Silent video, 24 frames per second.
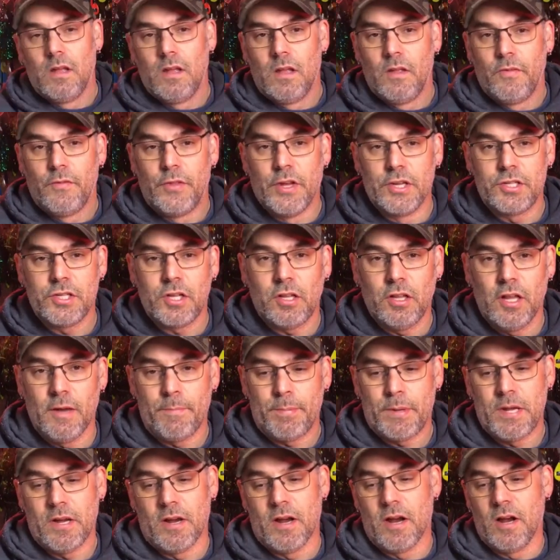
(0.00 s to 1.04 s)
This clip
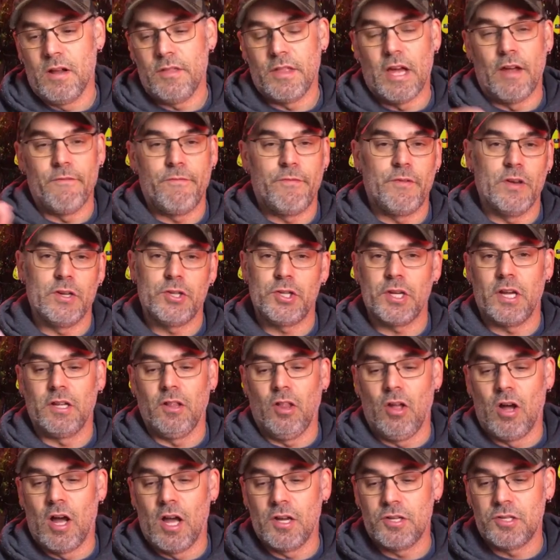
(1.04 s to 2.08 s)
here, that fish I
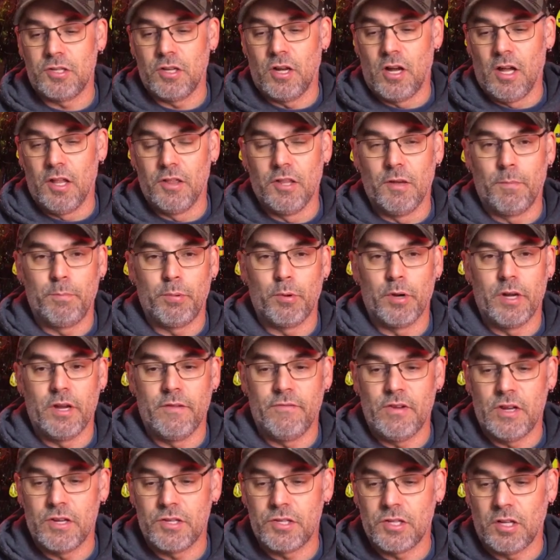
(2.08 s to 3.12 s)
lost on the
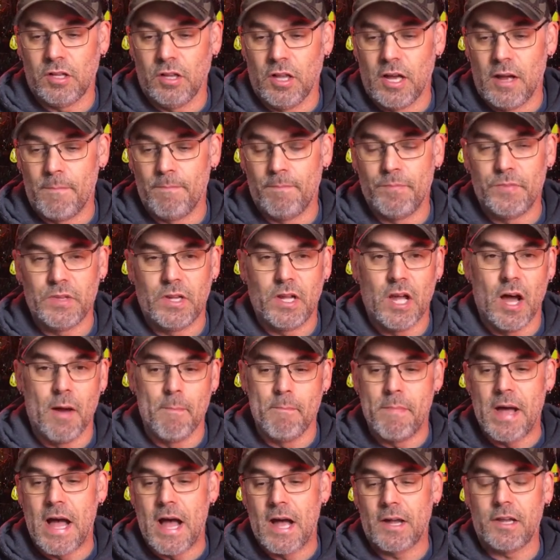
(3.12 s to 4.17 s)
previous clip, come
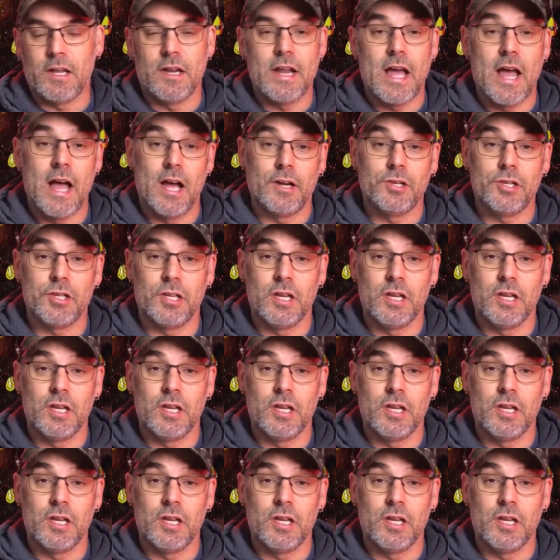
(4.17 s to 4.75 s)
back and actually